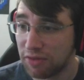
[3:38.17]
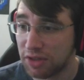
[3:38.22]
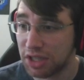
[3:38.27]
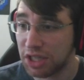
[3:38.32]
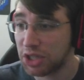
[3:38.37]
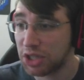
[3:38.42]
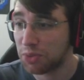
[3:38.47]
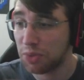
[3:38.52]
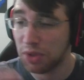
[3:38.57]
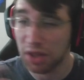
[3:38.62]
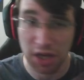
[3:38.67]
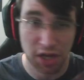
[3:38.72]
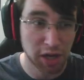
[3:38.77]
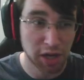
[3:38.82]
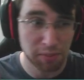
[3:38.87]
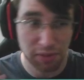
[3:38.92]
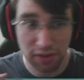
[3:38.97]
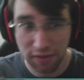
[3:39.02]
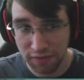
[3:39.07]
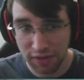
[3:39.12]
this with a
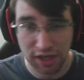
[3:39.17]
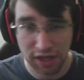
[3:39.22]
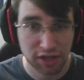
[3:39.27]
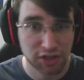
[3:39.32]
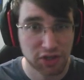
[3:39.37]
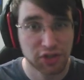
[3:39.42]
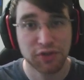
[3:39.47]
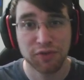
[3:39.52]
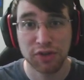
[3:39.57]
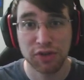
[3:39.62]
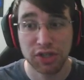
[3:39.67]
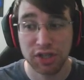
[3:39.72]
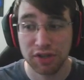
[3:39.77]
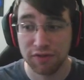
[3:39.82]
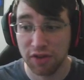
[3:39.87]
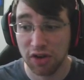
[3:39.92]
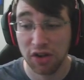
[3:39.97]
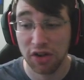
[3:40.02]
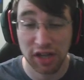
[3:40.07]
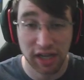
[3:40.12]
couple of things. First
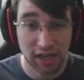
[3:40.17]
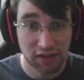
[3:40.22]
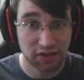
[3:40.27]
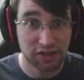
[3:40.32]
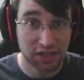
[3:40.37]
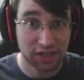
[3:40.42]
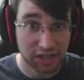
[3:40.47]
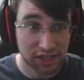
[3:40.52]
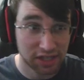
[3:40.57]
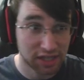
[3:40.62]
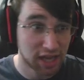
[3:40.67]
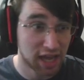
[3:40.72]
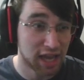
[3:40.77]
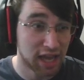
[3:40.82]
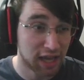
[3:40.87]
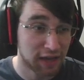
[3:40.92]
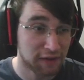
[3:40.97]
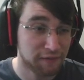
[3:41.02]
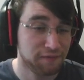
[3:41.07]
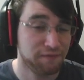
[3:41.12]
of all, again, this is
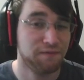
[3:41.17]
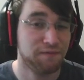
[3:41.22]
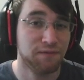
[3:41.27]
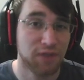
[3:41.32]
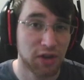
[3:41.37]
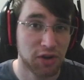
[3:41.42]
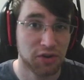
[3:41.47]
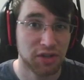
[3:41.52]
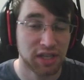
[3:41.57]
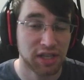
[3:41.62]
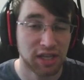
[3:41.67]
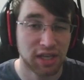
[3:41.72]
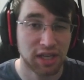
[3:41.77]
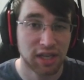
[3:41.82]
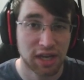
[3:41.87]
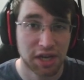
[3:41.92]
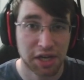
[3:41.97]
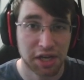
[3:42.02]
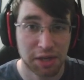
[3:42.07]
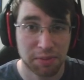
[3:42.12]
a
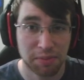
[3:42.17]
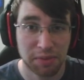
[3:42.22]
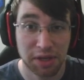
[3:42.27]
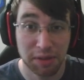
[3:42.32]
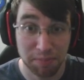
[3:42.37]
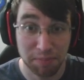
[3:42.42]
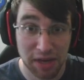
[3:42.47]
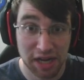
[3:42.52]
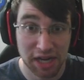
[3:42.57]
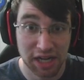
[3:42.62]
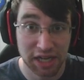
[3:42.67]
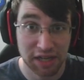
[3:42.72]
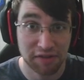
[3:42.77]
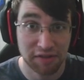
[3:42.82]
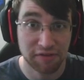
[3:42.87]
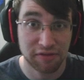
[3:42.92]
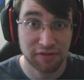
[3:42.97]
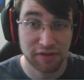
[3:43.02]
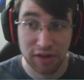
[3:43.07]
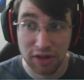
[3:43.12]
fairly
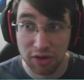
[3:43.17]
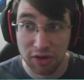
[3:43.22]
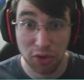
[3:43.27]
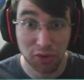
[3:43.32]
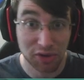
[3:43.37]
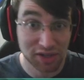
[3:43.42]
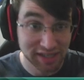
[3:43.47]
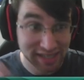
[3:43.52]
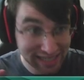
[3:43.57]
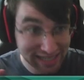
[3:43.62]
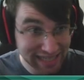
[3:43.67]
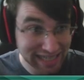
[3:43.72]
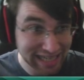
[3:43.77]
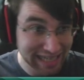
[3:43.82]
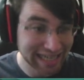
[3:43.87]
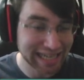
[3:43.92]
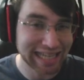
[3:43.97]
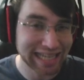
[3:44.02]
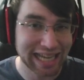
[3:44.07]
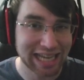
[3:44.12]
competitive or
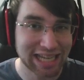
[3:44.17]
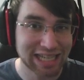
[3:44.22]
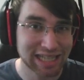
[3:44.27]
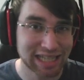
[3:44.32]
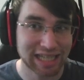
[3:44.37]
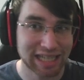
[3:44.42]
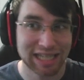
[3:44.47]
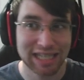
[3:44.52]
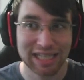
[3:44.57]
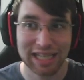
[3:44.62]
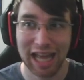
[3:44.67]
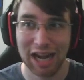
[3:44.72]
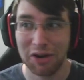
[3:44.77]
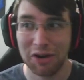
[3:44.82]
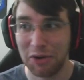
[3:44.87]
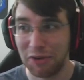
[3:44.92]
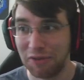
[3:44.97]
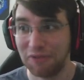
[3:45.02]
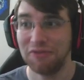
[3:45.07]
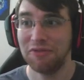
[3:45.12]
cEDH list. I don't
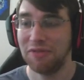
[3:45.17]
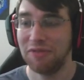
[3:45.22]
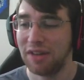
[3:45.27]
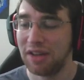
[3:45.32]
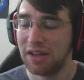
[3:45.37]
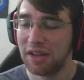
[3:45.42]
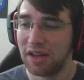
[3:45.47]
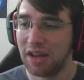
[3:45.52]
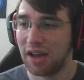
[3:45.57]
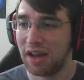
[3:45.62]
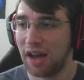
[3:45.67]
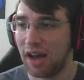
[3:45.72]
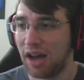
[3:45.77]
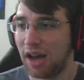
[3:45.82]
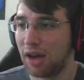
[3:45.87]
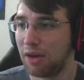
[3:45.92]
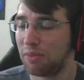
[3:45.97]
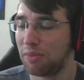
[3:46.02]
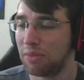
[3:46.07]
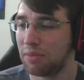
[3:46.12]
know
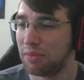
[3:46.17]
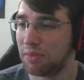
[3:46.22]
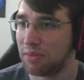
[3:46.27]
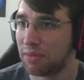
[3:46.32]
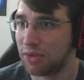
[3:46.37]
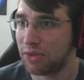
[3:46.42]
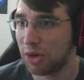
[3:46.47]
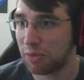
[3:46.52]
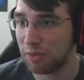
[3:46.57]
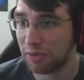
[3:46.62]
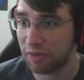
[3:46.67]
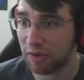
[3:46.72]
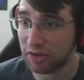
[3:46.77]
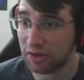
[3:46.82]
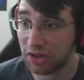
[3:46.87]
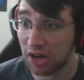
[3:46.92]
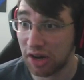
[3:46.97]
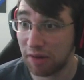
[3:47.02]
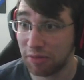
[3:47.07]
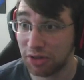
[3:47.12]
if
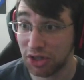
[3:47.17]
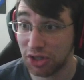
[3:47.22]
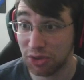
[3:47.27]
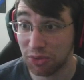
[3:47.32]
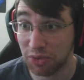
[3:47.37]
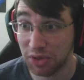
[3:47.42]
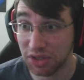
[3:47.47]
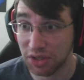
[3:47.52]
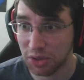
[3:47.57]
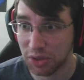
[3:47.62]
Professor Amateur was